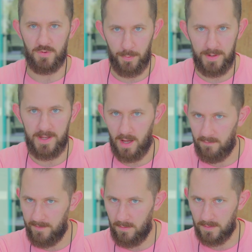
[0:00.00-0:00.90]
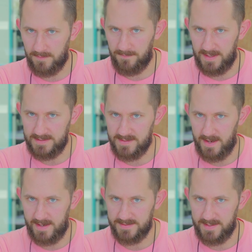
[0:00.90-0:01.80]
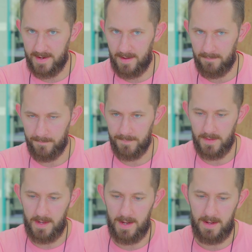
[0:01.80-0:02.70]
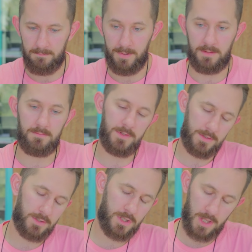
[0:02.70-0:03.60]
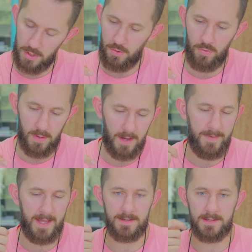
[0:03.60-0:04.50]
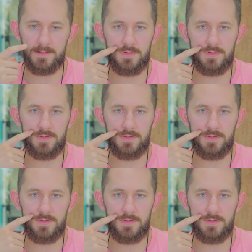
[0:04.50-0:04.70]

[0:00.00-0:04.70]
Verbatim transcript: I was pretty confident with the flights that I had set up, but cue Amanda